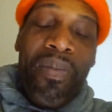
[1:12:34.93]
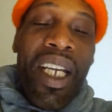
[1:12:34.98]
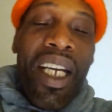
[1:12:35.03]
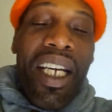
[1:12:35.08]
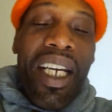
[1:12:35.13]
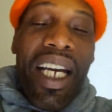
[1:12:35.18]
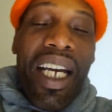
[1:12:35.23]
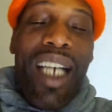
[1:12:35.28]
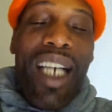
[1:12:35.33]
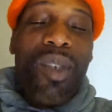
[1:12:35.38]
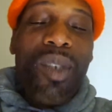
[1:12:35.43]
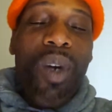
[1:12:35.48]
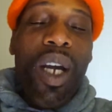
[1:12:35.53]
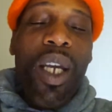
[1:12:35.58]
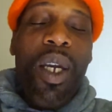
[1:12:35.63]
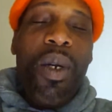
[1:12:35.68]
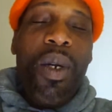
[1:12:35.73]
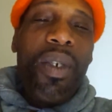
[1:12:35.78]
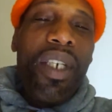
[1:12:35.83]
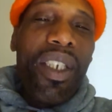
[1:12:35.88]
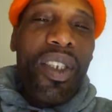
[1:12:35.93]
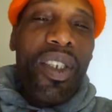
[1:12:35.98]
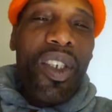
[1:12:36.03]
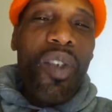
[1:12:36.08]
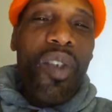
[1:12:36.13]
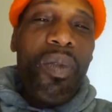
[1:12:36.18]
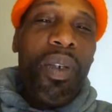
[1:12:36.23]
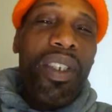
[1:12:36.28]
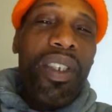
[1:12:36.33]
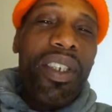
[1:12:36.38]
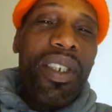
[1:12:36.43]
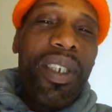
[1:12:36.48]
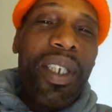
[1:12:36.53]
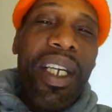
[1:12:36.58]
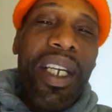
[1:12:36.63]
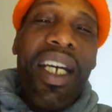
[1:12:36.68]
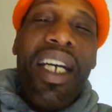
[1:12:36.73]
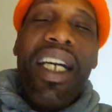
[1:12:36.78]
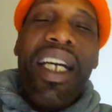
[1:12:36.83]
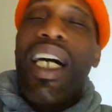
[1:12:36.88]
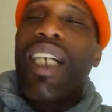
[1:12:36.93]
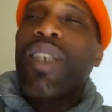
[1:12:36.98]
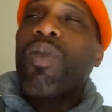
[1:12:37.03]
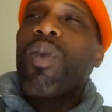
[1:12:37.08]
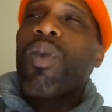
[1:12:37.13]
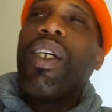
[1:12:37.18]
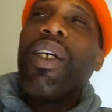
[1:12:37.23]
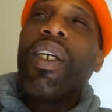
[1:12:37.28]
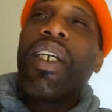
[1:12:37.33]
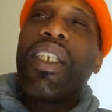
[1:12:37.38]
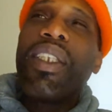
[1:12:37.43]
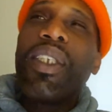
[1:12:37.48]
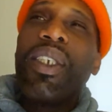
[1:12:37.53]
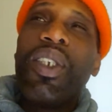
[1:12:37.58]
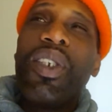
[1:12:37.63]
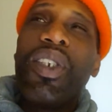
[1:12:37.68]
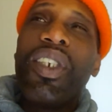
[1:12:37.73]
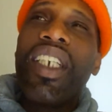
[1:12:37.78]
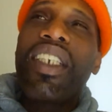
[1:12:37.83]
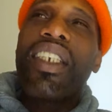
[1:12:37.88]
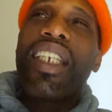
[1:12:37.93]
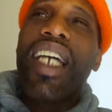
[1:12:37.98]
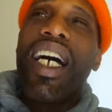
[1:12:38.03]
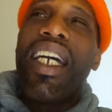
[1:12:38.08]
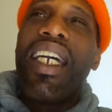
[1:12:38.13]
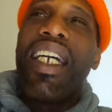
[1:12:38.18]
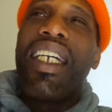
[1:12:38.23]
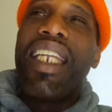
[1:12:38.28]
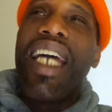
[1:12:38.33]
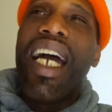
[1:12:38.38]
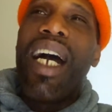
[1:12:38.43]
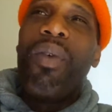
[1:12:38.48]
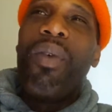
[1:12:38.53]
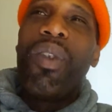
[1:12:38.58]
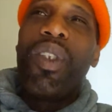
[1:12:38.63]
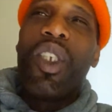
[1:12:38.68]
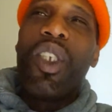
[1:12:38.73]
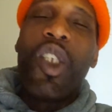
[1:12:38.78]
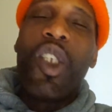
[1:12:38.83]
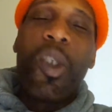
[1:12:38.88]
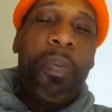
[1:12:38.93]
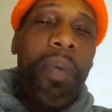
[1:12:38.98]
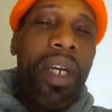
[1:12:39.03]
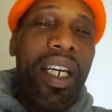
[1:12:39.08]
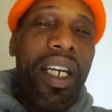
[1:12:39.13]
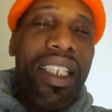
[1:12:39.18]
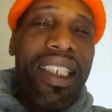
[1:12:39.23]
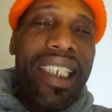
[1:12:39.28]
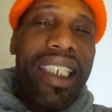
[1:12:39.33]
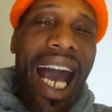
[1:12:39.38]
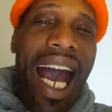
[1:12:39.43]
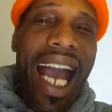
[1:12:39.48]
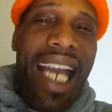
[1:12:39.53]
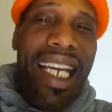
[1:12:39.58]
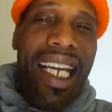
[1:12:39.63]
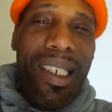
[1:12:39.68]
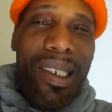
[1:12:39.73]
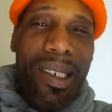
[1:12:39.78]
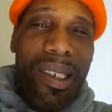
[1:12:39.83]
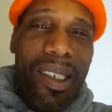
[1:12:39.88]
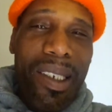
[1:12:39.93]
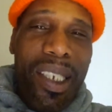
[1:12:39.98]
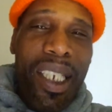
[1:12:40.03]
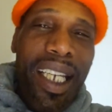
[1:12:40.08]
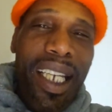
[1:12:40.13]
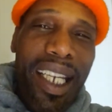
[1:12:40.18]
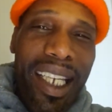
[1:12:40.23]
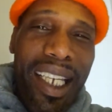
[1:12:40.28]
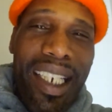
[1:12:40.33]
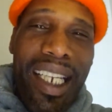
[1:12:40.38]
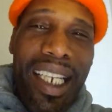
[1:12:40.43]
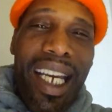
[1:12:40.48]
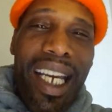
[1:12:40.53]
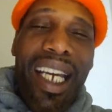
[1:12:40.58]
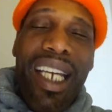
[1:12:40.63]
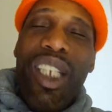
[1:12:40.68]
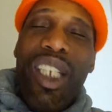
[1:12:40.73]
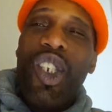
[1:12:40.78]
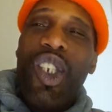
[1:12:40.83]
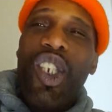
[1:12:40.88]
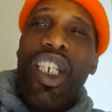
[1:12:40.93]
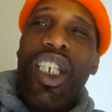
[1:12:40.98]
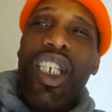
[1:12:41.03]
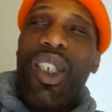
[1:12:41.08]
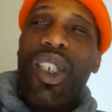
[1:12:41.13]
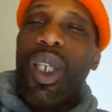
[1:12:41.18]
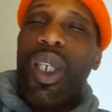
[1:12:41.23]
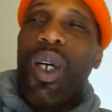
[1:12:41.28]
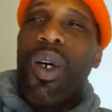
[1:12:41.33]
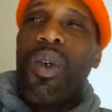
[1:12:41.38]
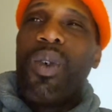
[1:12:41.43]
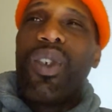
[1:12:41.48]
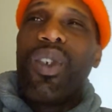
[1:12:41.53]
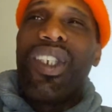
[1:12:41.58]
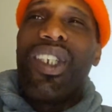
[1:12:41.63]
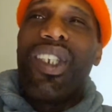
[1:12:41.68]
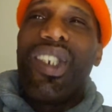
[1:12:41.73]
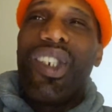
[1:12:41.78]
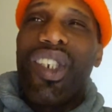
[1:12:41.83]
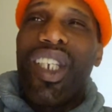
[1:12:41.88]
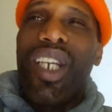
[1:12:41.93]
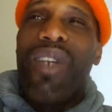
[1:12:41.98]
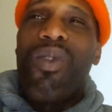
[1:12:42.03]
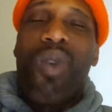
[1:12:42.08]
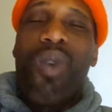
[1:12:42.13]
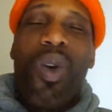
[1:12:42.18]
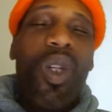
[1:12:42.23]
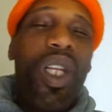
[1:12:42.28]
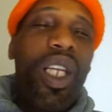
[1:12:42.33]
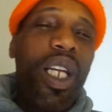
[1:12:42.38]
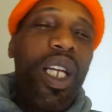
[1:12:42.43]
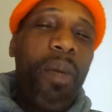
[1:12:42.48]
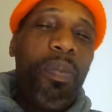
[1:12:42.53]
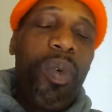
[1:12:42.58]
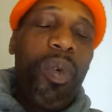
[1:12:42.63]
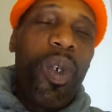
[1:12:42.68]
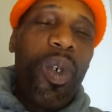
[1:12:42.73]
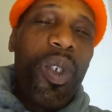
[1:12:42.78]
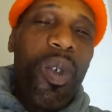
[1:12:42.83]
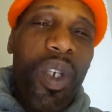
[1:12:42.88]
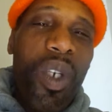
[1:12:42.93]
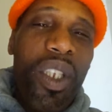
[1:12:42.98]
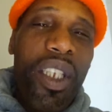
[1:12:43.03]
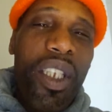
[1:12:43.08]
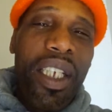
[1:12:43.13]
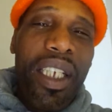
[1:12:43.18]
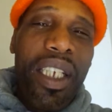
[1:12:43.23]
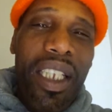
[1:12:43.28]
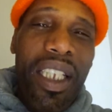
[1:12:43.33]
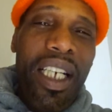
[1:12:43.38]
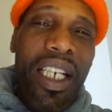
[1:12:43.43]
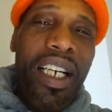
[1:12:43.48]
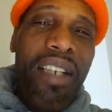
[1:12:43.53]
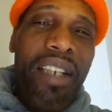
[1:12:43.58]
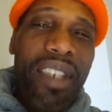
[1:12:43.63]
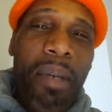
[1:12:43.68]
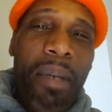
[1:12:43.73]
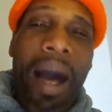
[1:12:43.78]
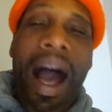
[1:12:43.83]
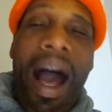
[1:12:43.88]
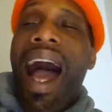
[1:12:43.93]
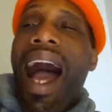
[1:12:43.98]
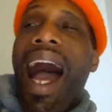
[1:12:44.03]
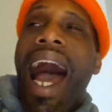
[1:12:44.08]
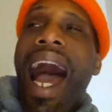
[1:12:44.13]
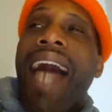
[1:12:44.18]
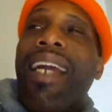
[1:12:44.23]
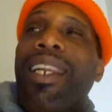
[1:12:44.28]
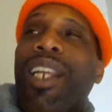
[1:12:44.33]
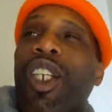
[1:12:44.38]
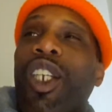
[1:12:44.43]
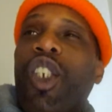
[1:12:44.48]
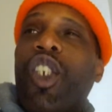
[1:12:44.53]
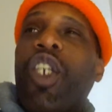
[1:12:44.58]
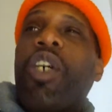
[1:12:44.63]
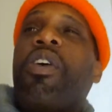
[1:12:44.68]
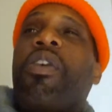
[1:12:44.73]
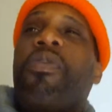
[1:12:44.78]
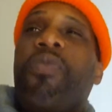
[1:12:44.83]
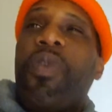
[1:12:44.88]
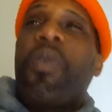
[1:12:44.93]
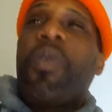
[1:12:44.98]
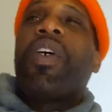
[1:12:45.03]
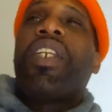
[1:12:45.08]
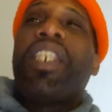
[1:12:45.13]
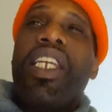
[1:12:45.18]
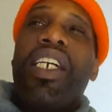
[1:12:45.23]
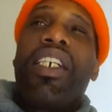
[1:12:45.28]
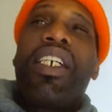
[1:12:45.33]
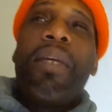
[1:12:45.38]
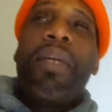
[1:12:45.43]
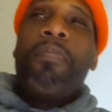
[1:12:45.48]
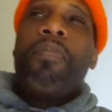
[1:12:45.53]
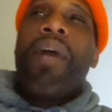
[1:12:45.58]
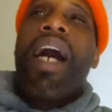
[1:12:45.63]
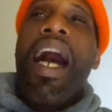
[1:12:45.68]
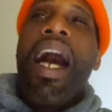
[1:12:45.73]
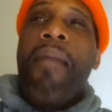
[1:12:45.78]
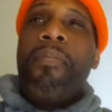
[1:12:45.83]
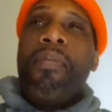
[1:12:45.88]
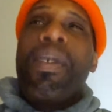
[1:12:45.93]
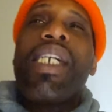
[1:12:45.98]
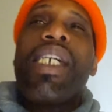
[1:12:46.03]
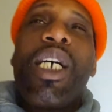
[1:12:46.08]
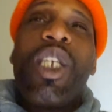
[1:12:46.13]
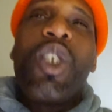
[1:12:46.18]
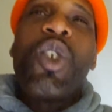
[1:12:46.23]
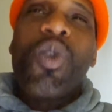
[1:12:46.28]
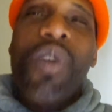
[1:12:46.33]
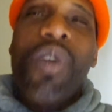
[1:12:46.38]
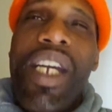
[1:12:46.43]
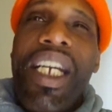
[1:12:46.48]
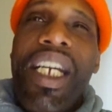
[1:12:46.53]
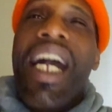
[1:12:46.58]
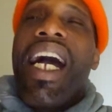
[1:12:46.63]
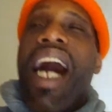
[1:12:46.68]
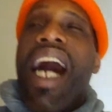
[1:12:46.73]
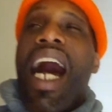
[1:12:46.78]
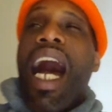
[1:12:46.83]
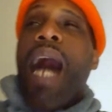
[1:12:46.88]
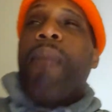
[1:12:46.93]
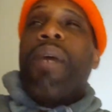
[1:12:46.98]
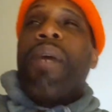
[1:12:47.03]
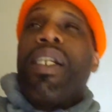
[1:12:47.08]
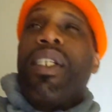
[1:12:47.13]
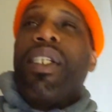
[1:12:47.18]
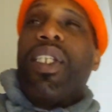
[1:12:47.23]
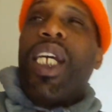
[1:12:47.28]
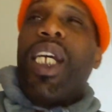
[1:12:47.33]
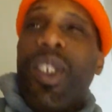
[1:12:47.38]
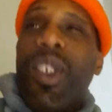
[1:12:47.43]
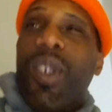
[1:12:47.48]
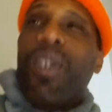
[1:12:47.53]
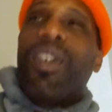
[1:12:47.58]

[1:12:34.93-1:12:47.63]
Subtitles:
That's why you get these bitches. That's why you'll get these chicks out here now with these spare tires and chichos and shit rolling up on you at the club. Talking about, I deserve for a nigga to buy me a drink. I'm a dental